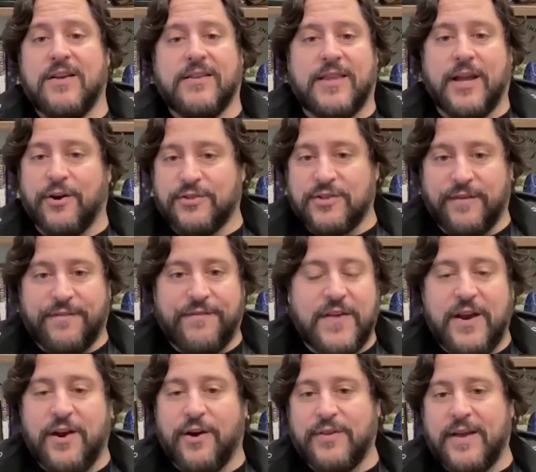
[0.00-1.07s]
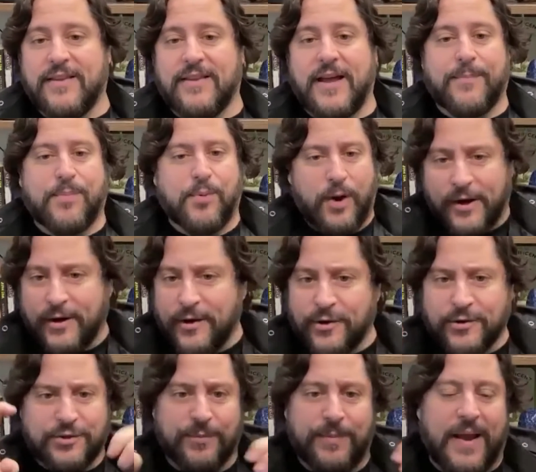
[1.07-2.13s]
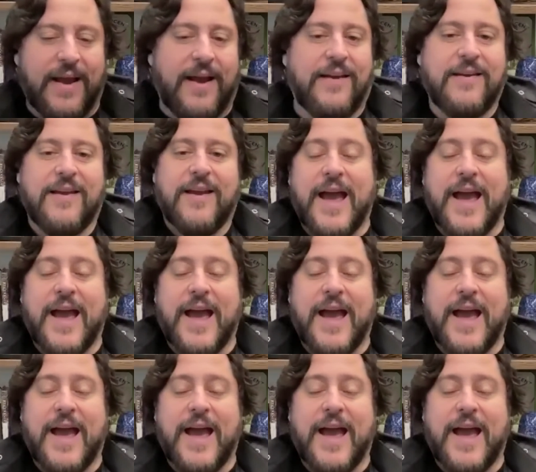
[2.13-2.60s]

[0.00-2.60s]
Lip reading: there's a fear that like predators are bad.